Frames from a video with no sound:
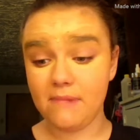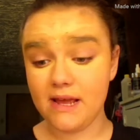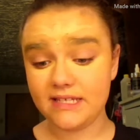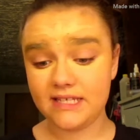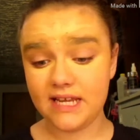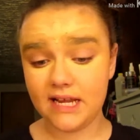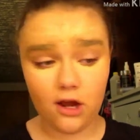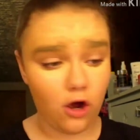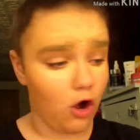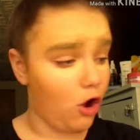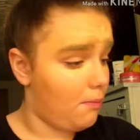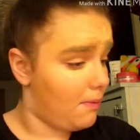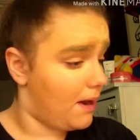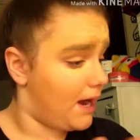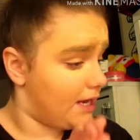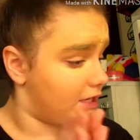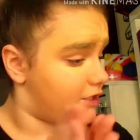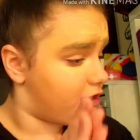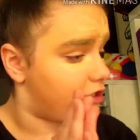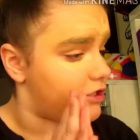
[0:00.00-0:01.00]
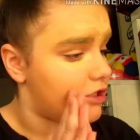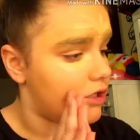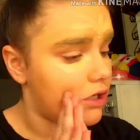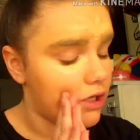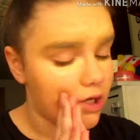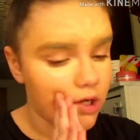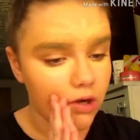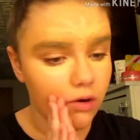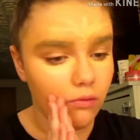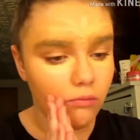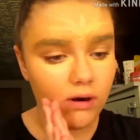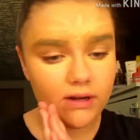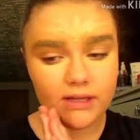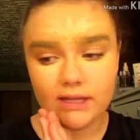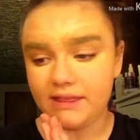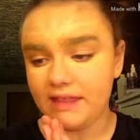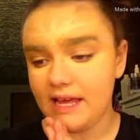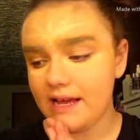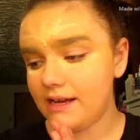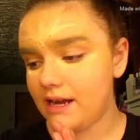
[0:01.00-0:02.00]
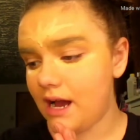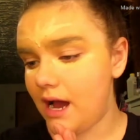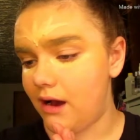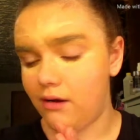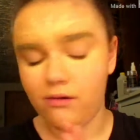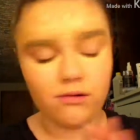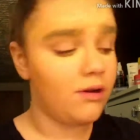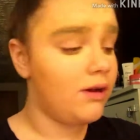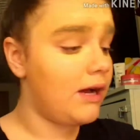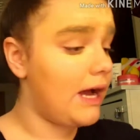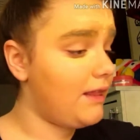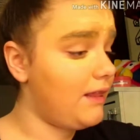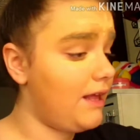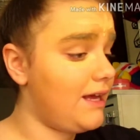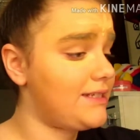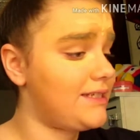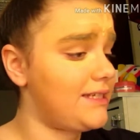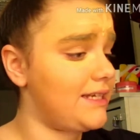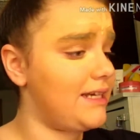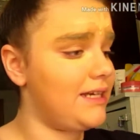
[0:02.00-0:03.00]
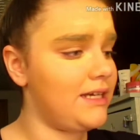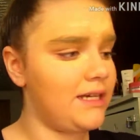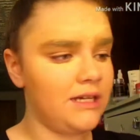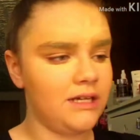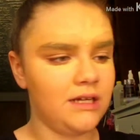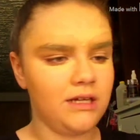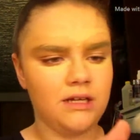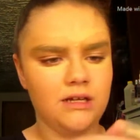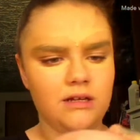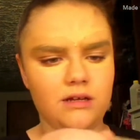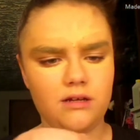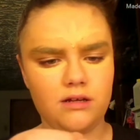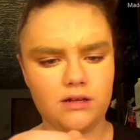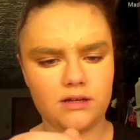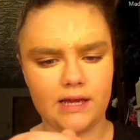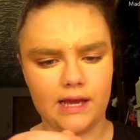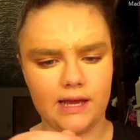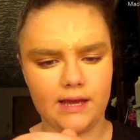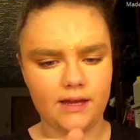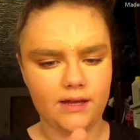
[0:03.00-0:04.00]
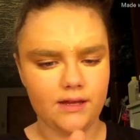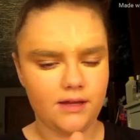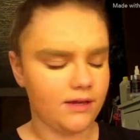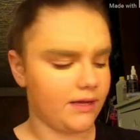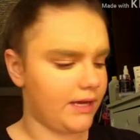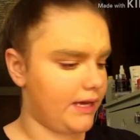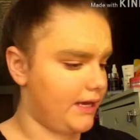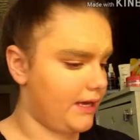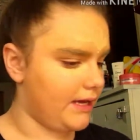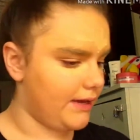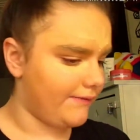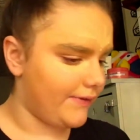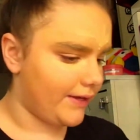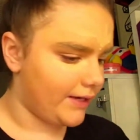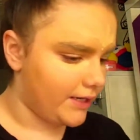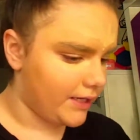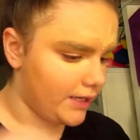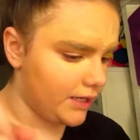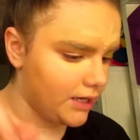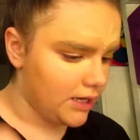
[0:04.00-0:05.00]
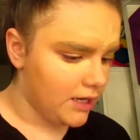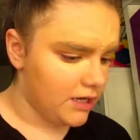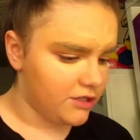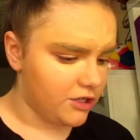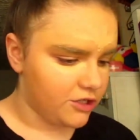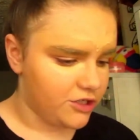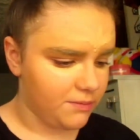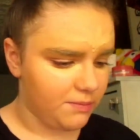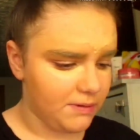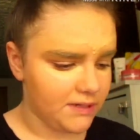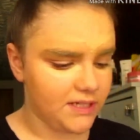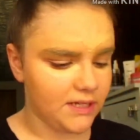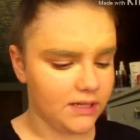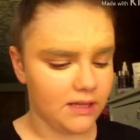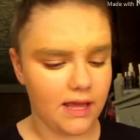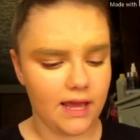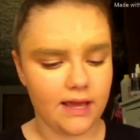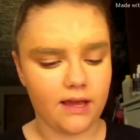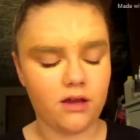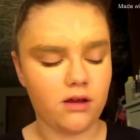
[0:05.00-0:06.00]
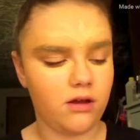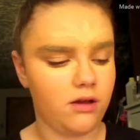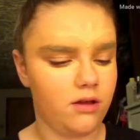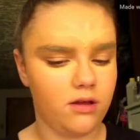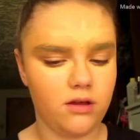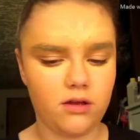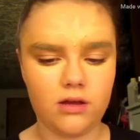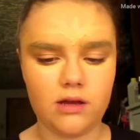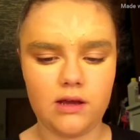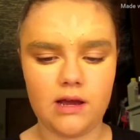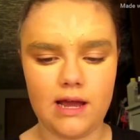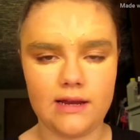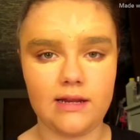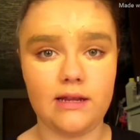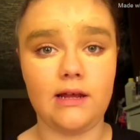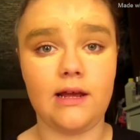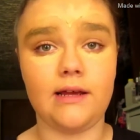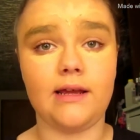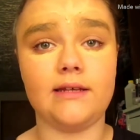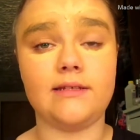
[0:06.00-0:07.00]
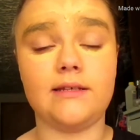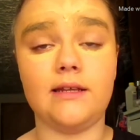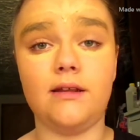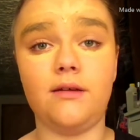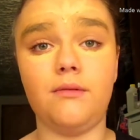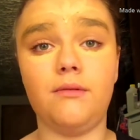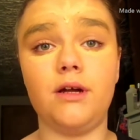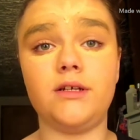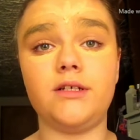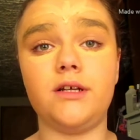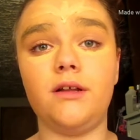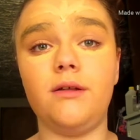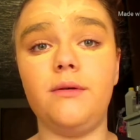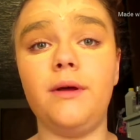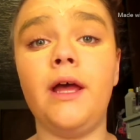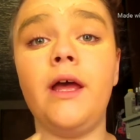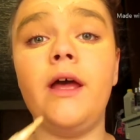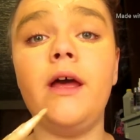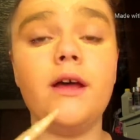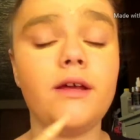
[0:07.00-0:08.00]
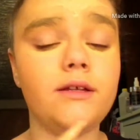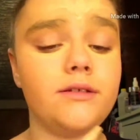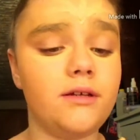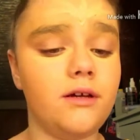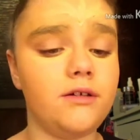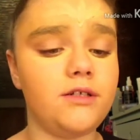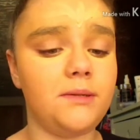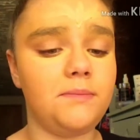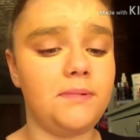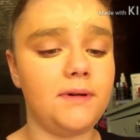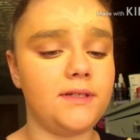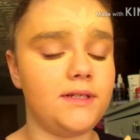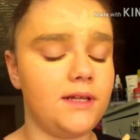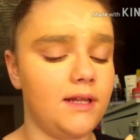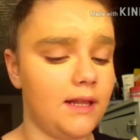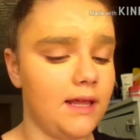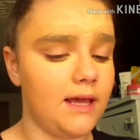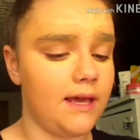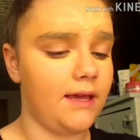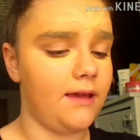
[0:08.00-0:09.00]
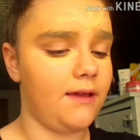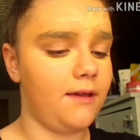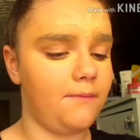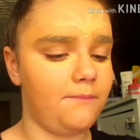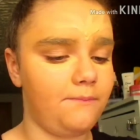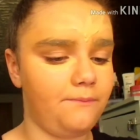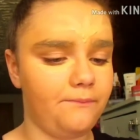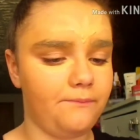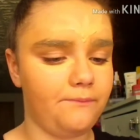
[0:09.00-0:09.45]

missing a whole bunch. Where'd the thing go? I lost it. Okay. Okay. It. So she puts it like, I didn't, I guess I didn't watch all the way. So she puts it like